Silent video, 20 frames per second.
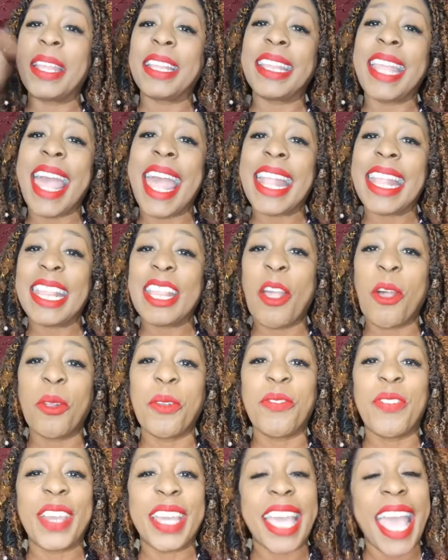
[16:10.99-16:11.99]
hit that
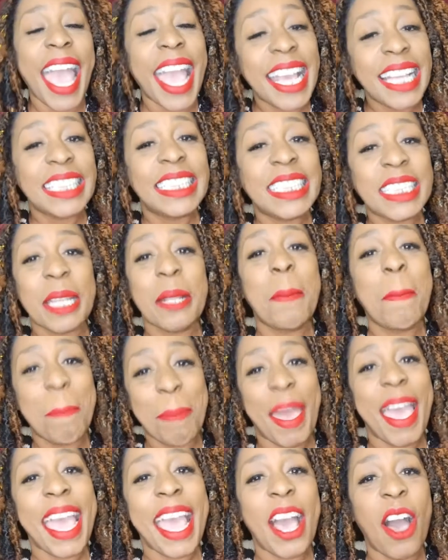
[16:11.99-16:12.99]
notification
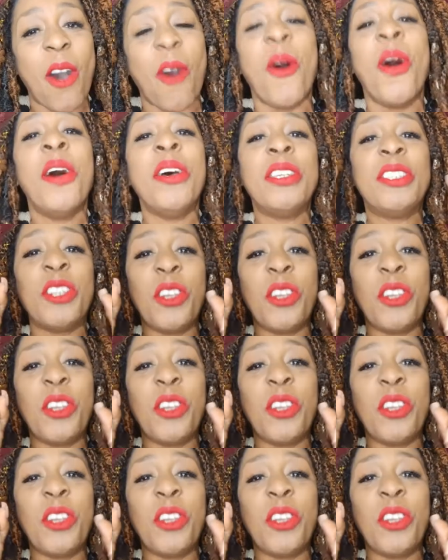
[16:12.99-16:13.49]
bell